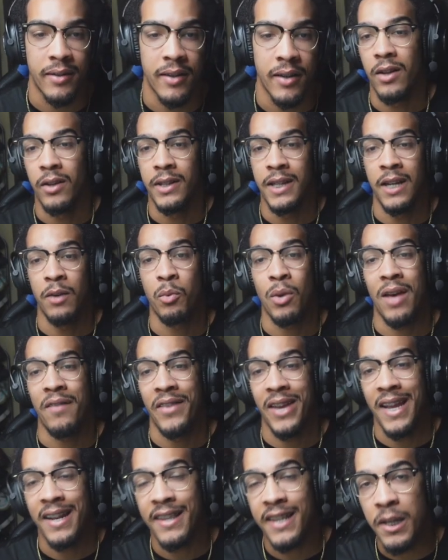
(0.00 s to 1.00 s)
Then we have
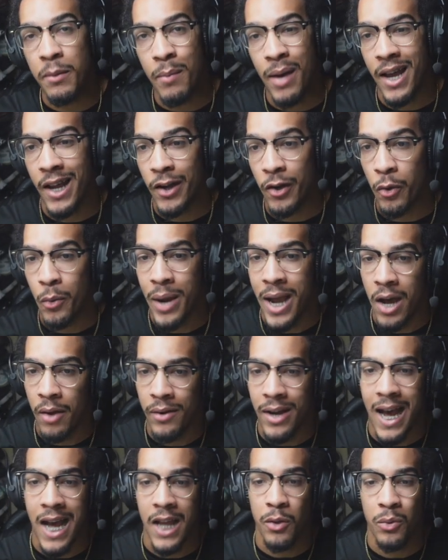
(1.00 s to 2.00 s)
antimatter round. I
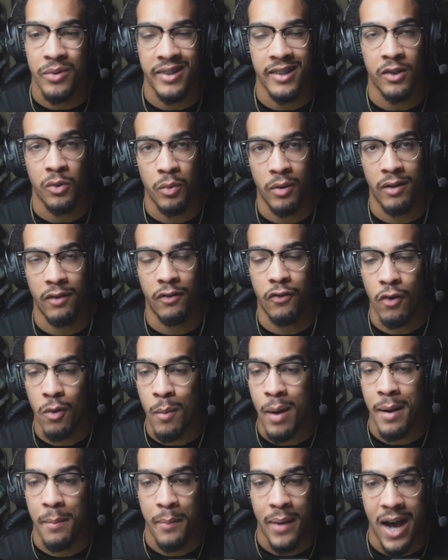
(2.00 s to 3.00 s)
use this one for my
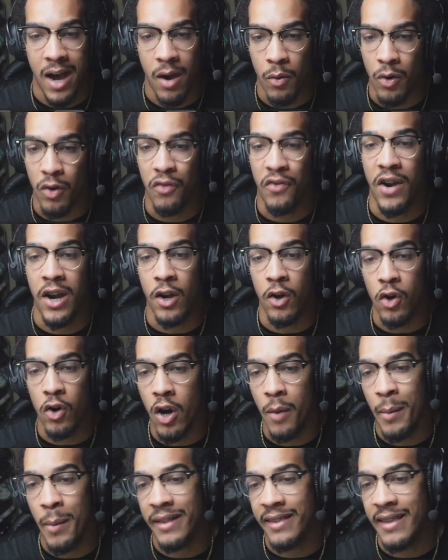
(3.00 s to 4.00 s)
power. Firearm
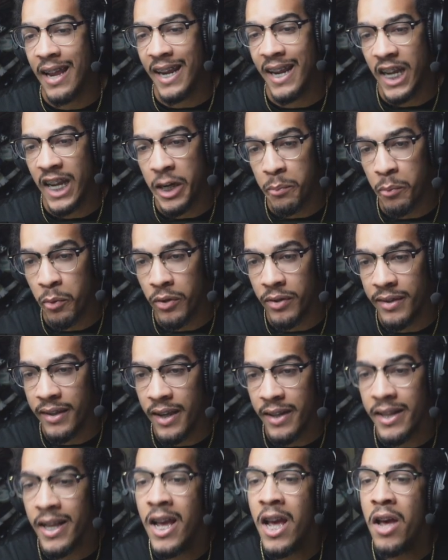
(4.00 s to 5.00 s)
attack 8%,
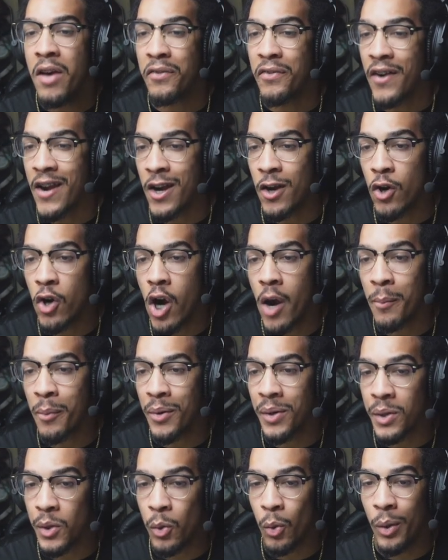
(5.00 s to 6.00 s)
firearm
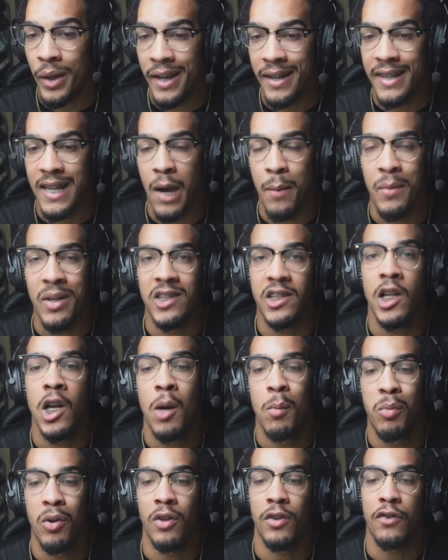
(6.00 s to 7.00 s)
critical hit damage
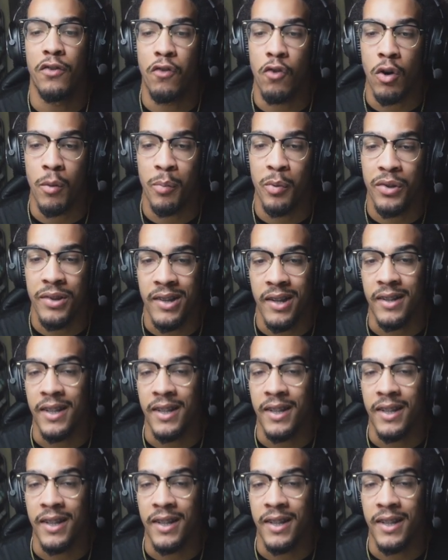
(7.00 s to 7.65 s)
plus 4%.